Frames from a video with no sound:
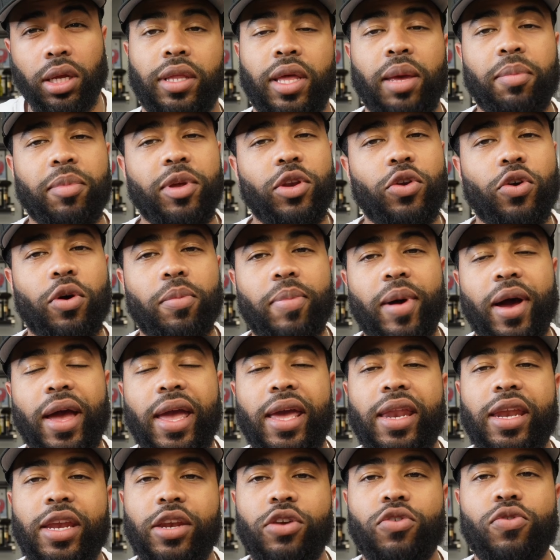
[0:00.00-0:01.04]
Let me know about
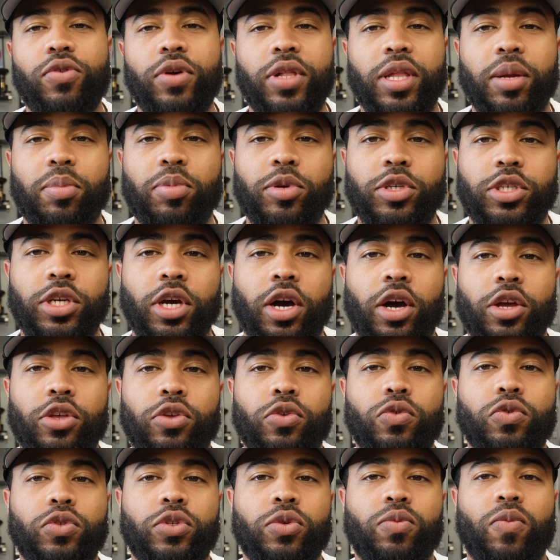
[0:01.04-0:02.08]
any new clippers y'all
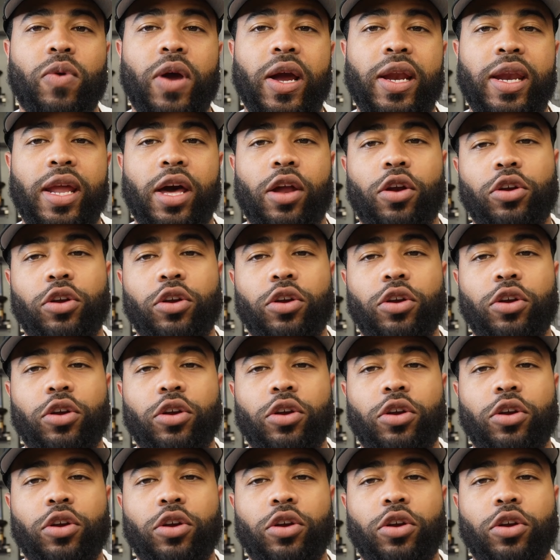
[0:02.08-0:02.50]
using right now.